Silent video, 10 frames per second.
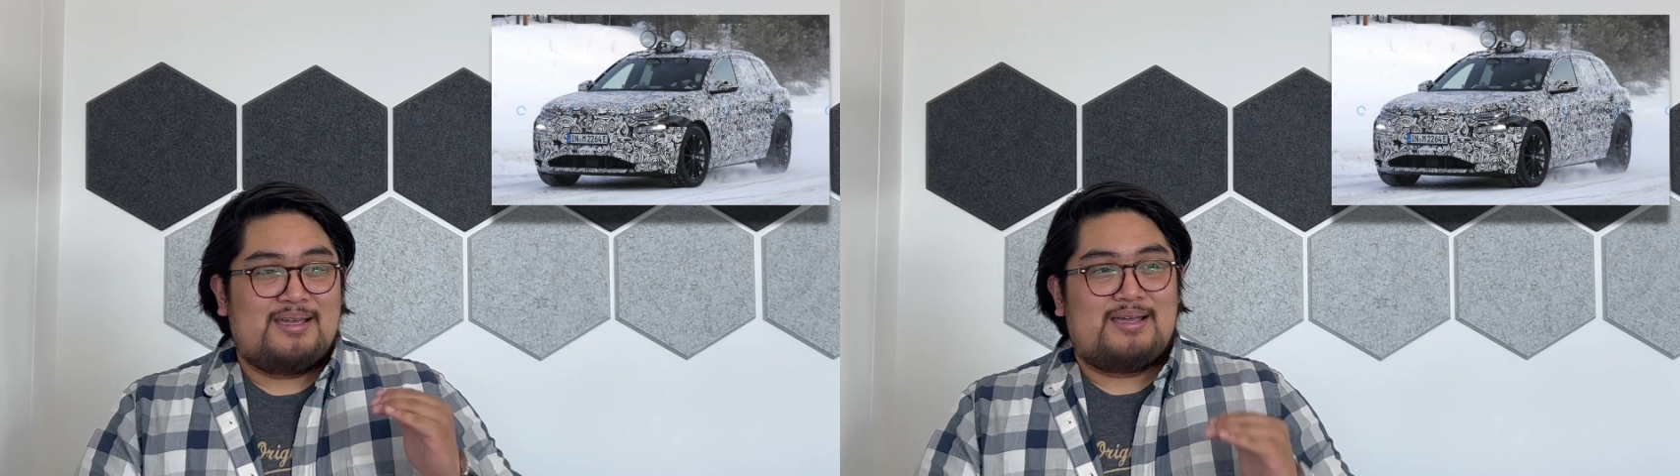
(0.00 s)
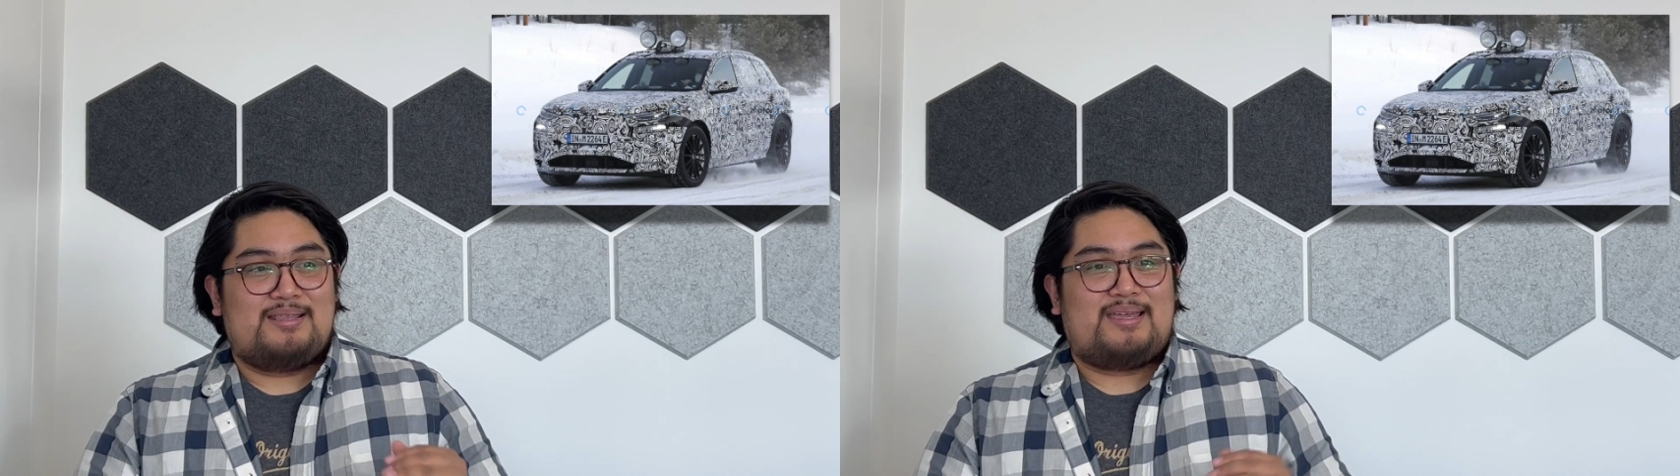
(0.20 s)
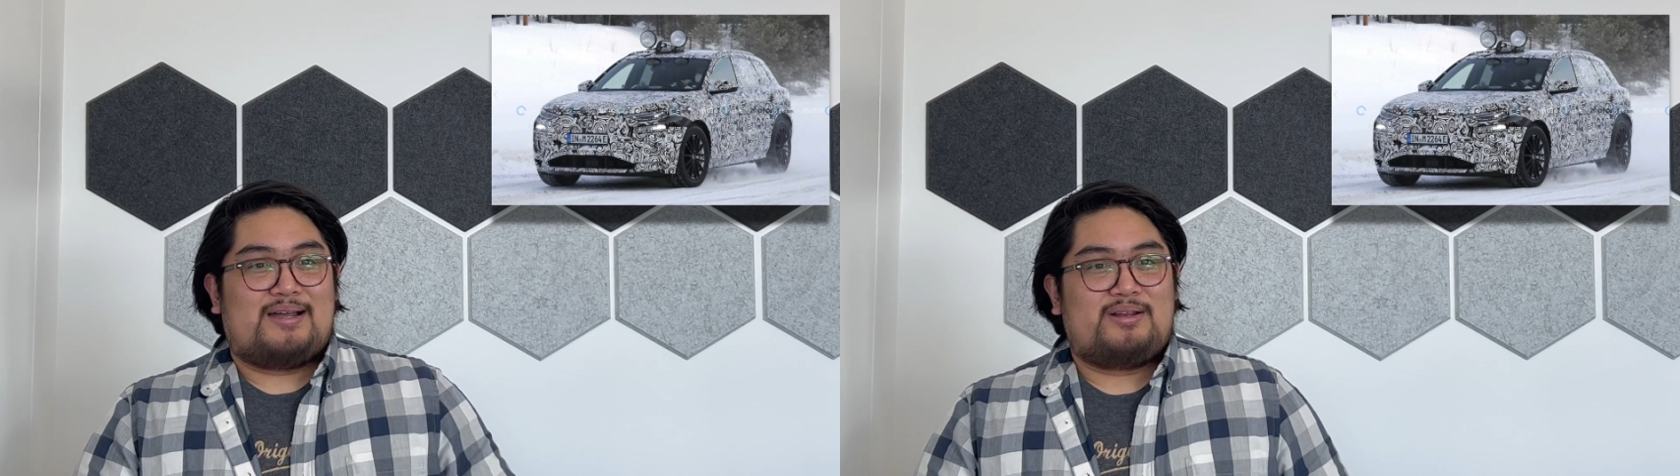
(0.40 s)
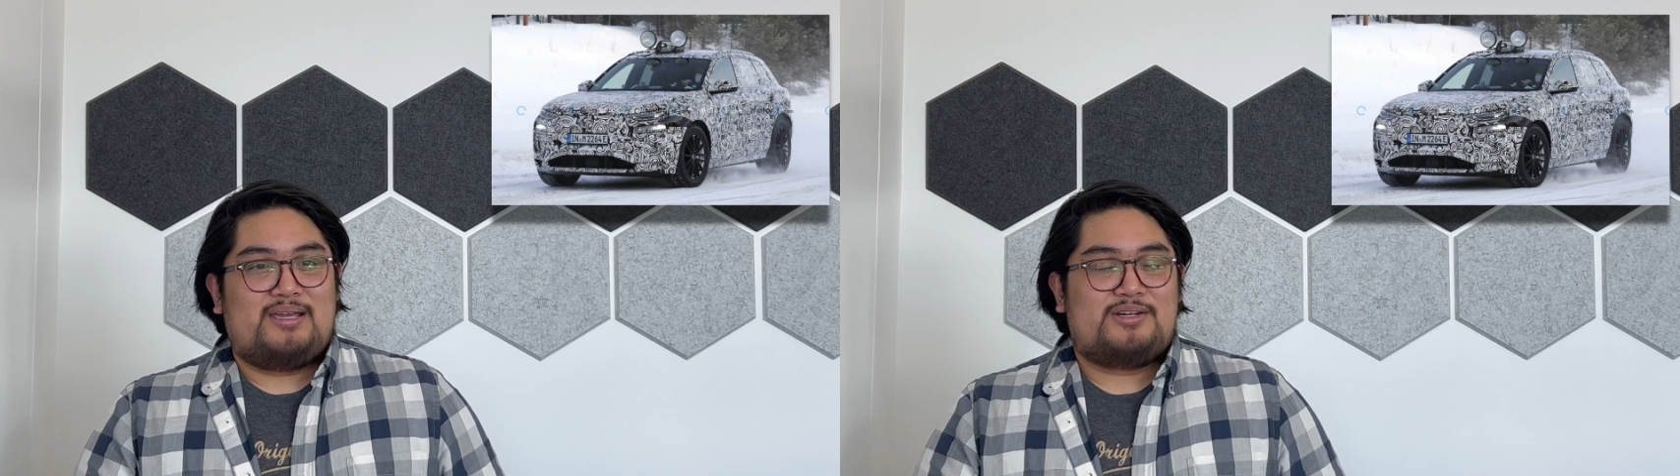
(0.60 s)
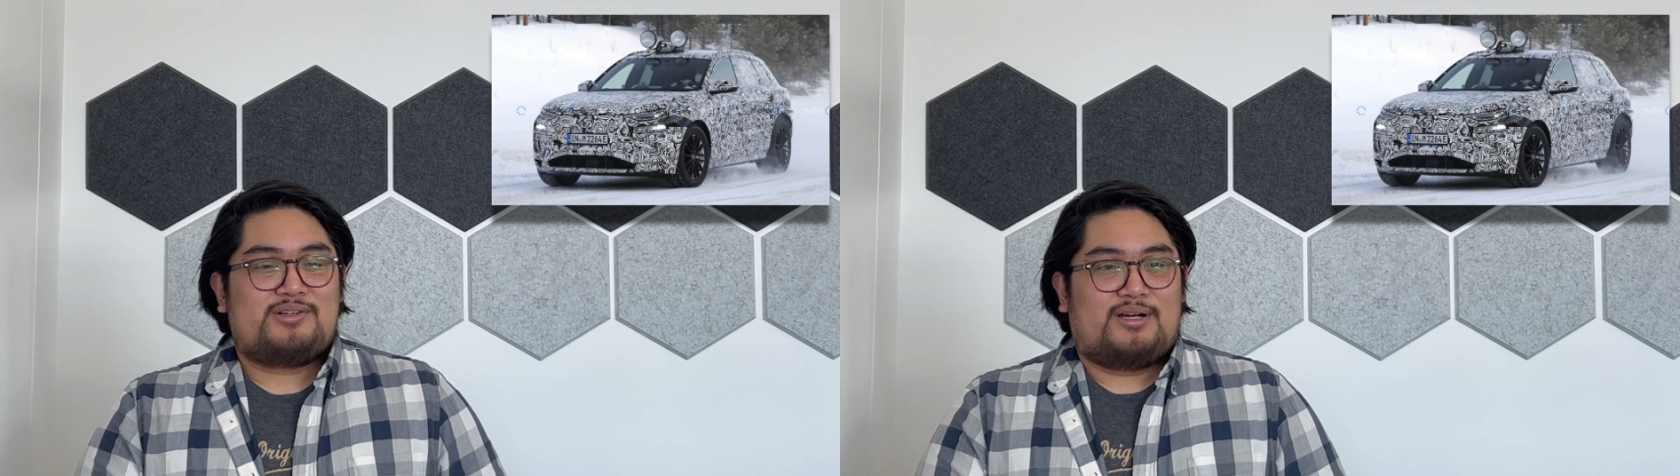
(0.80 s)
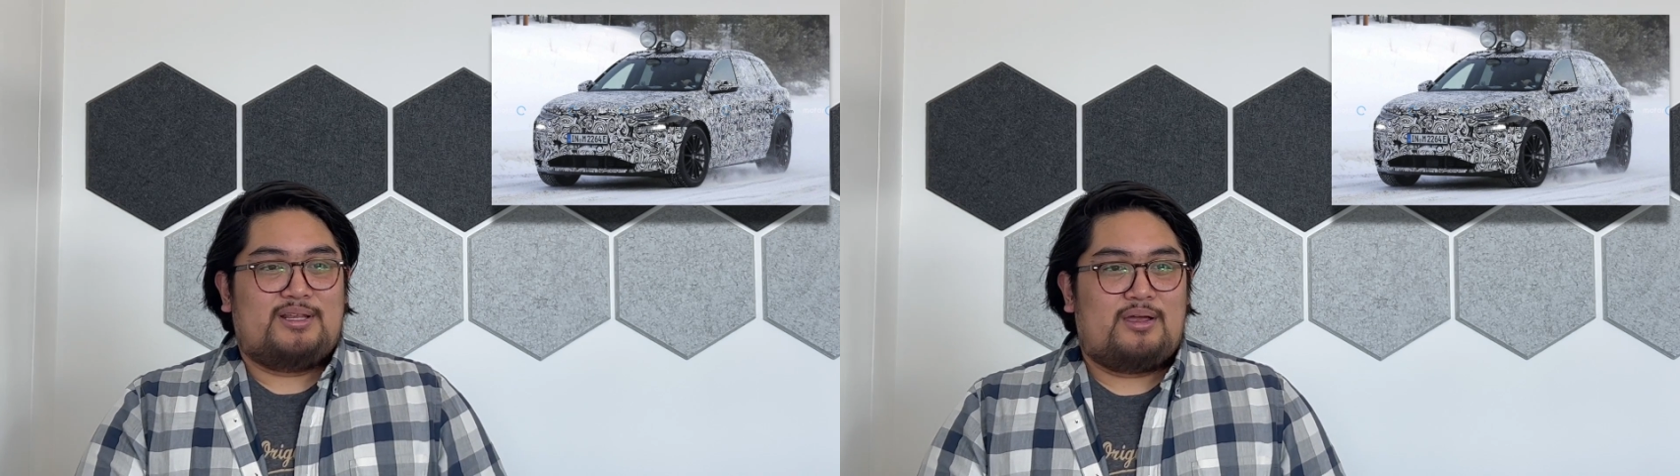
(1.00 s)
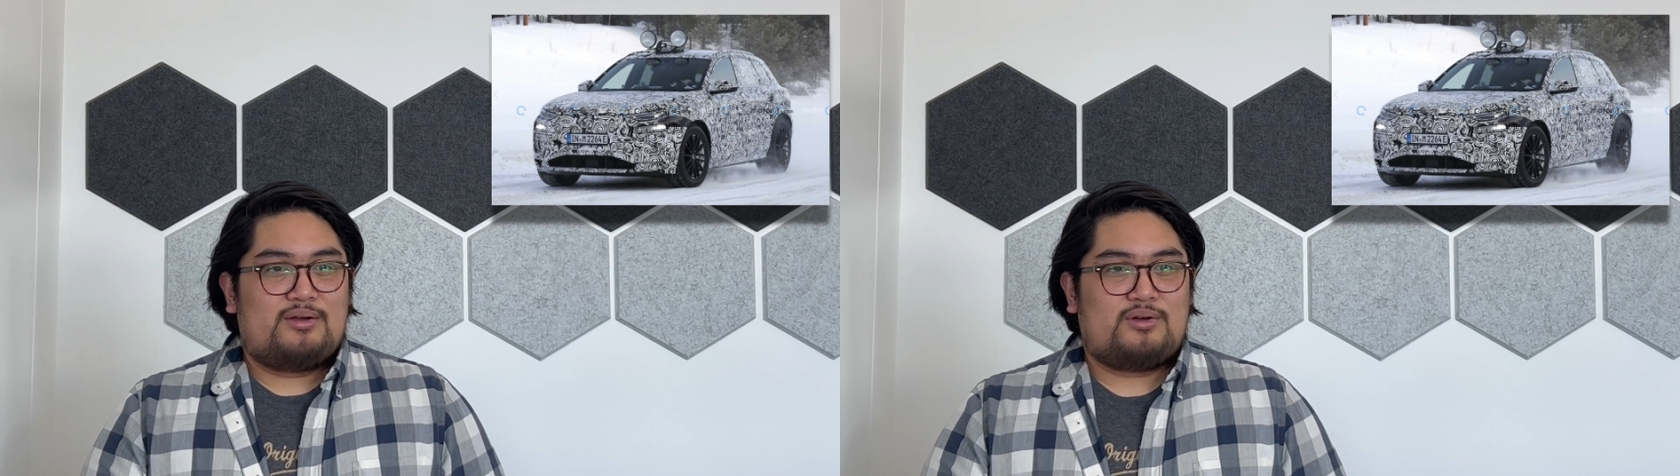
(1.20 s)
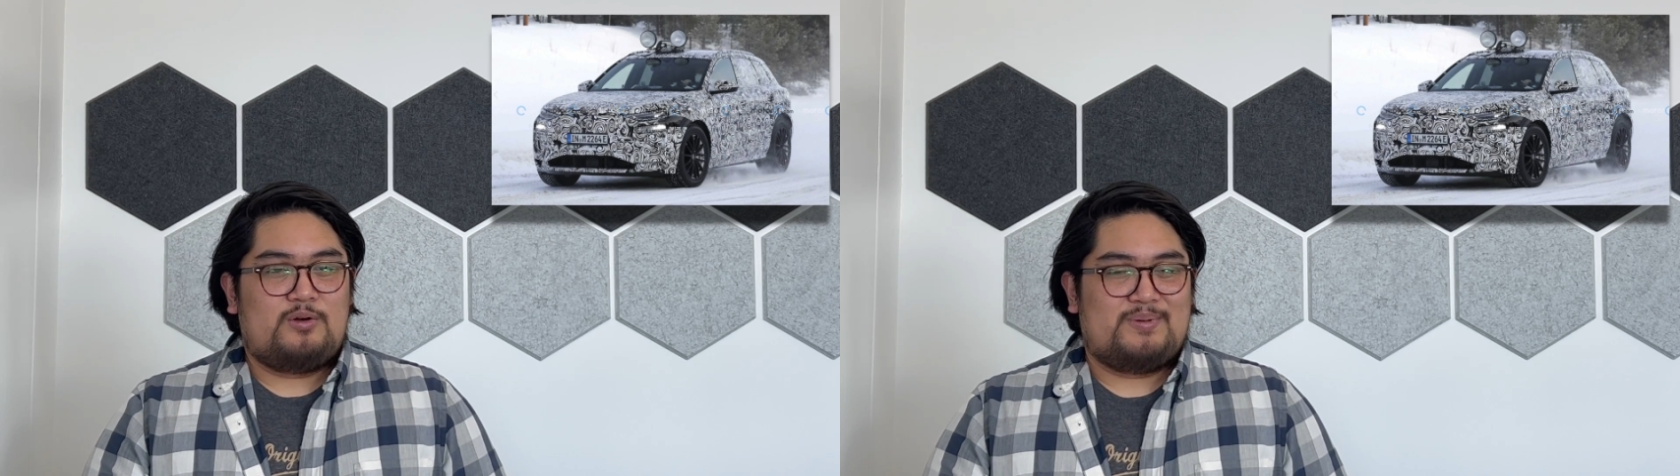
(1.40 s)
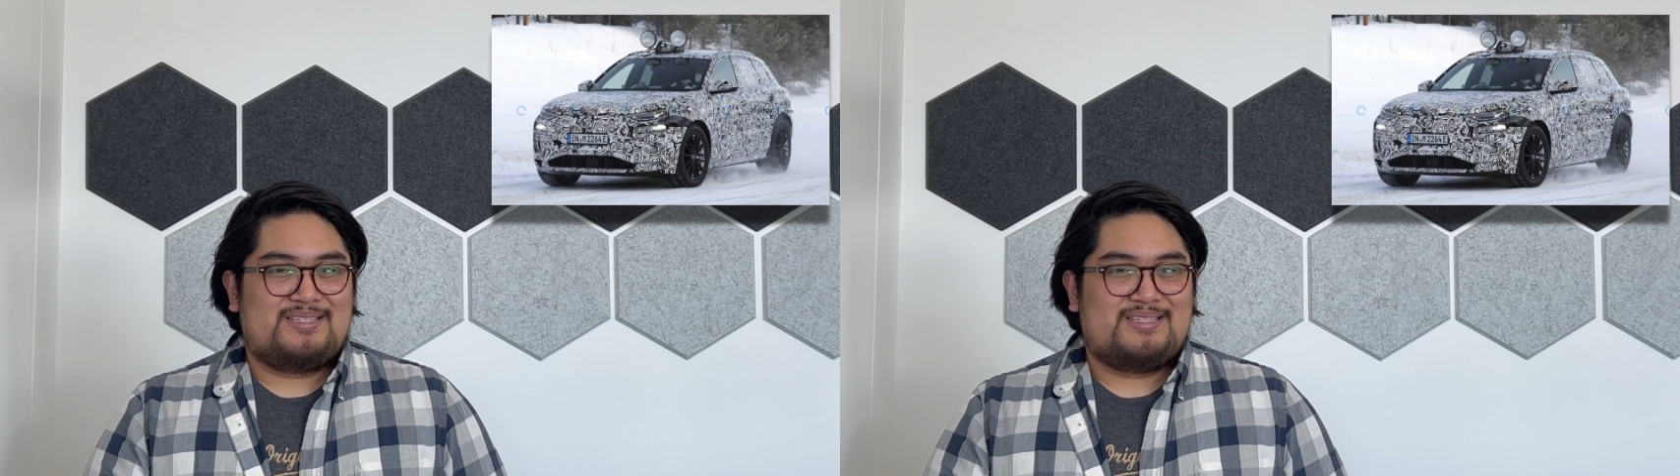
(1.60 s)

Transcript: and the Audi e-tron coupe and